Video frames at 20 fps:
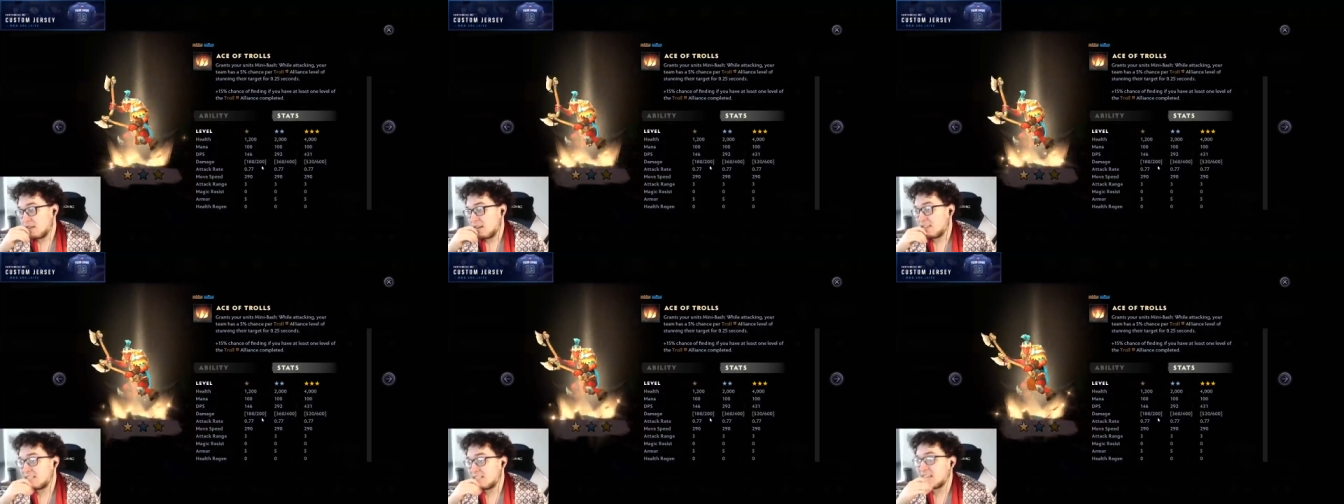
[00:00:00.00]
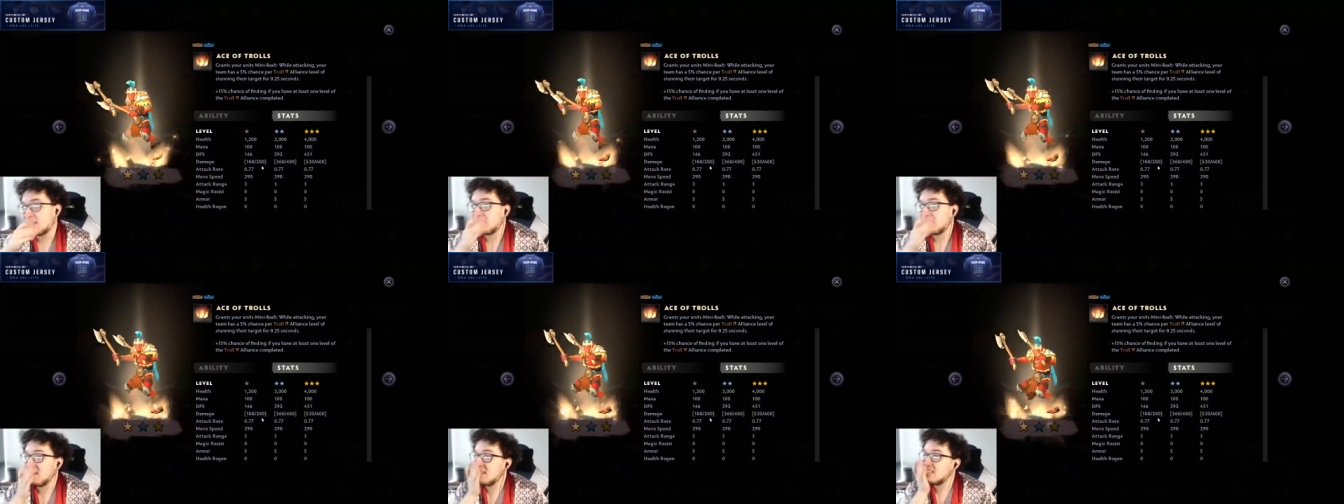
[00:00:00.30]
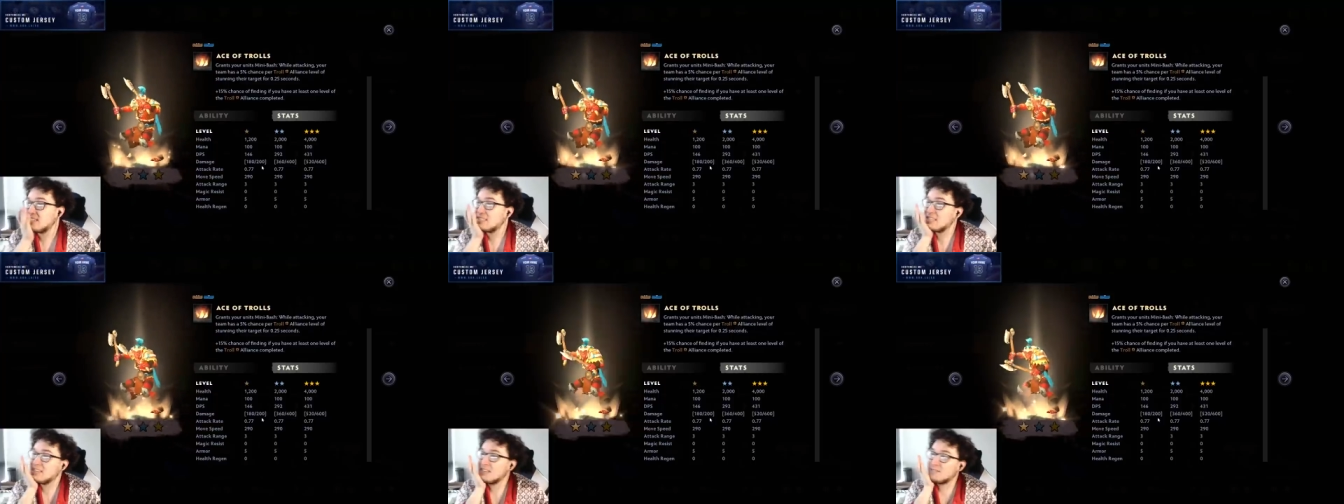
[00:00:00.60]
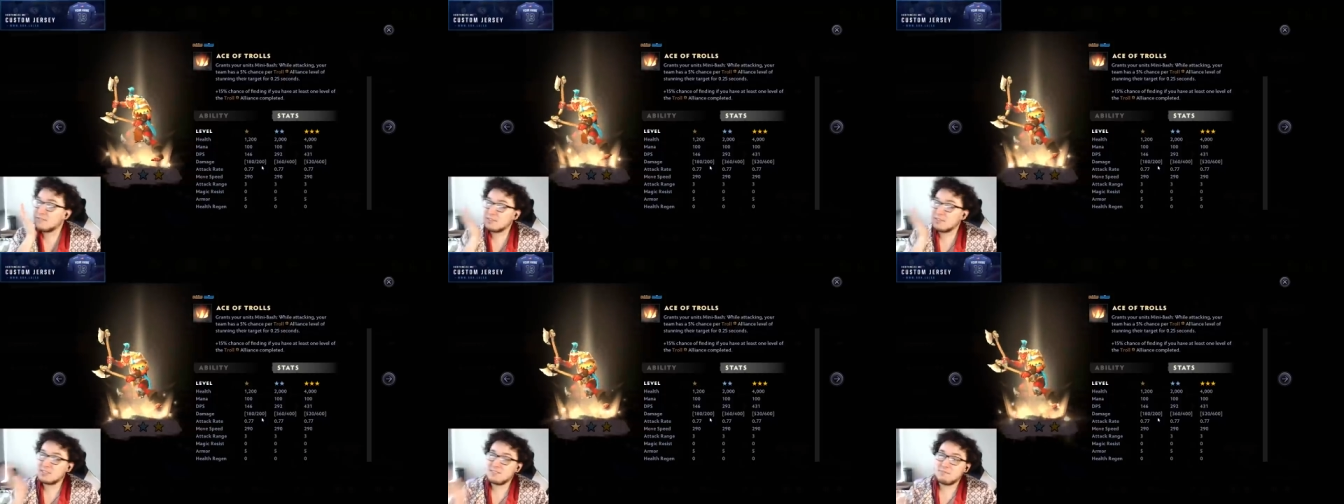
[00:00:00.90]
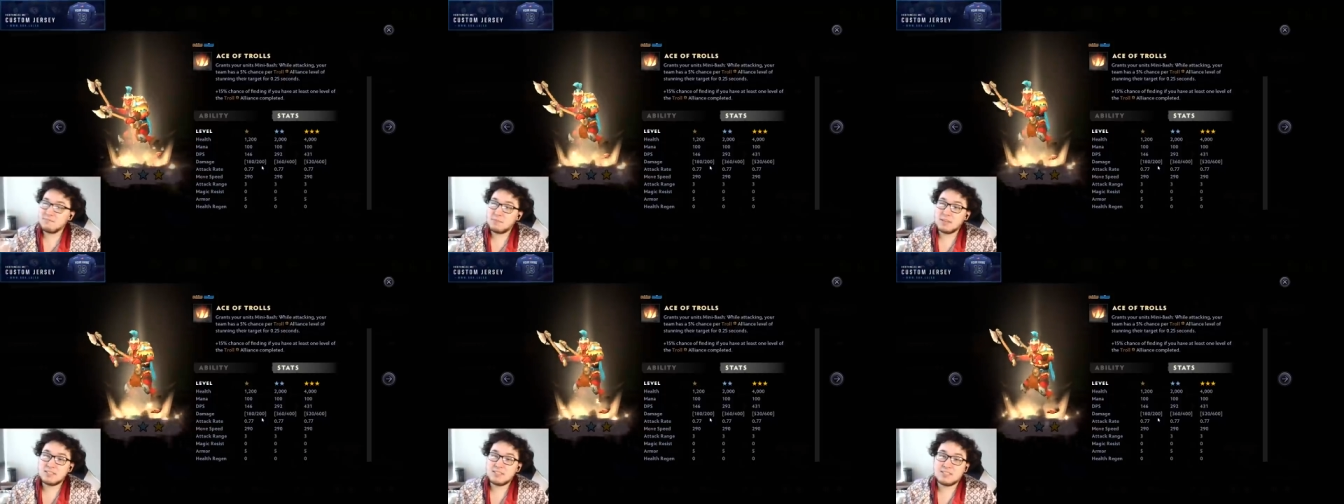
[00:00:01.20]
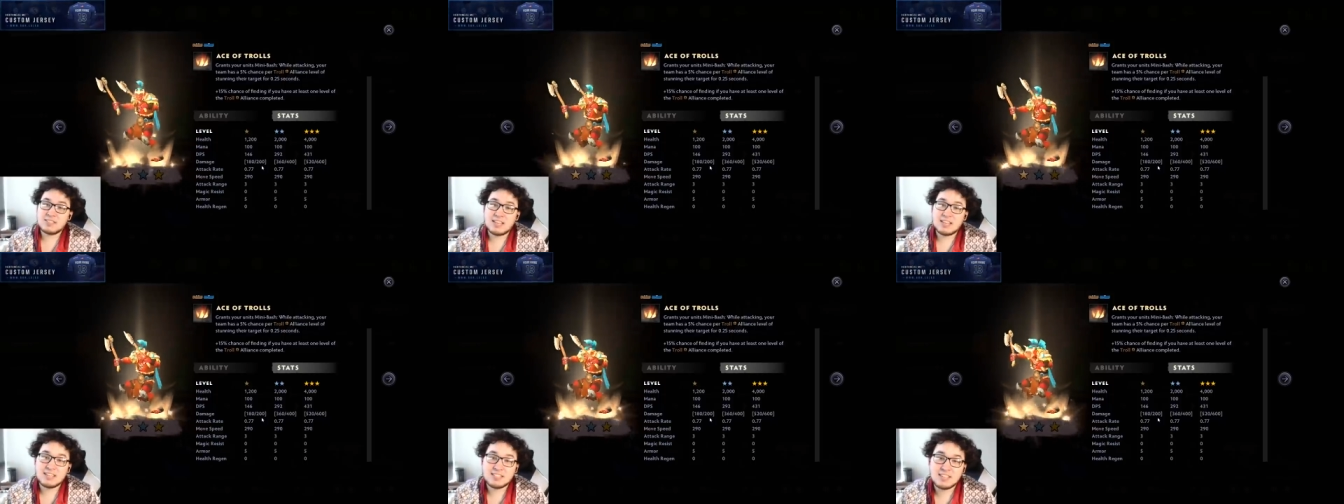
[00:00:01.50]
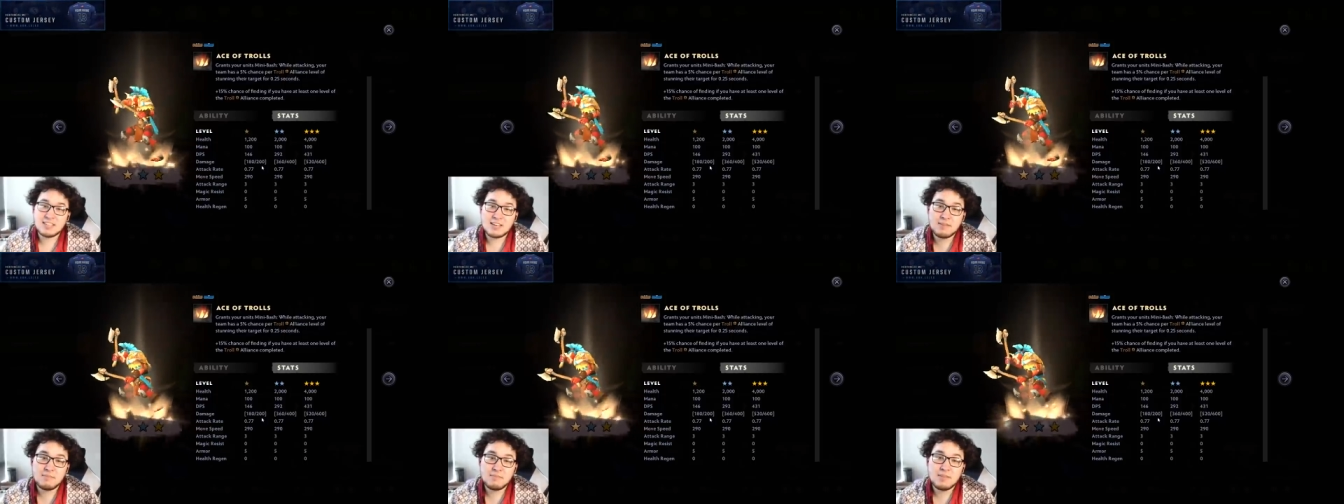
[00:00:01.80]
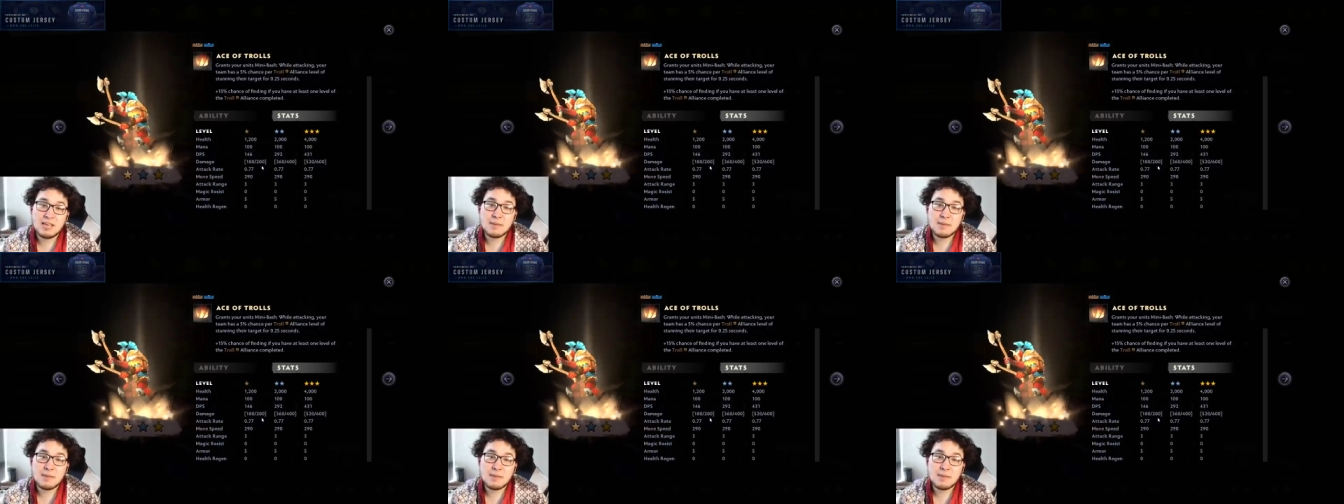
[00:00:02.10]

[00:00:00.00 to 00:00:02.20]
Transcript: Attack rate is the inverse of base attack time.